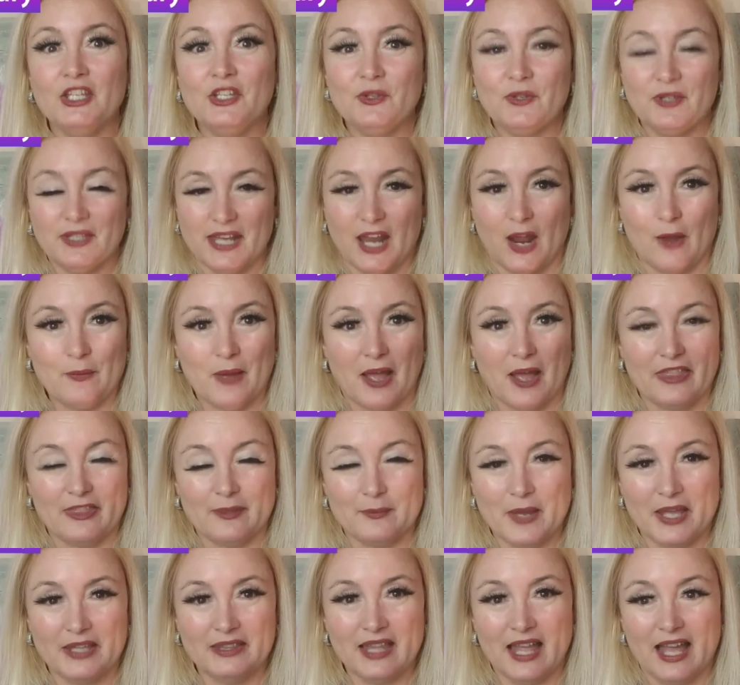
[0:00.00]
You can now buy
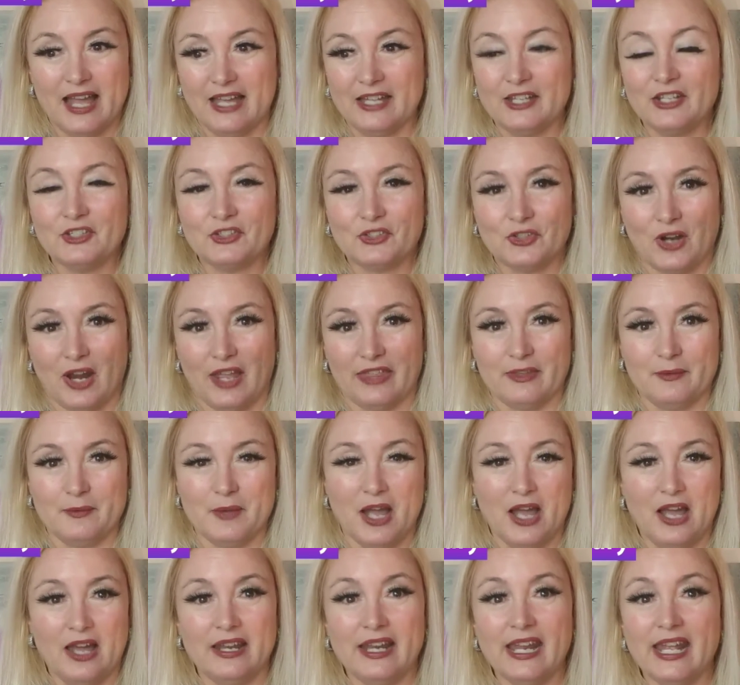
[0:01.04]
them online, try them
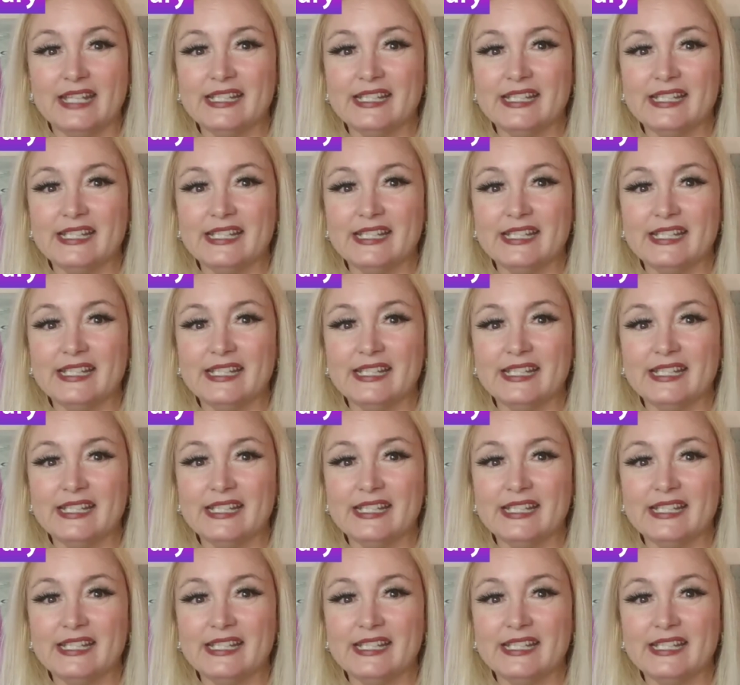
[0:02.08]
on,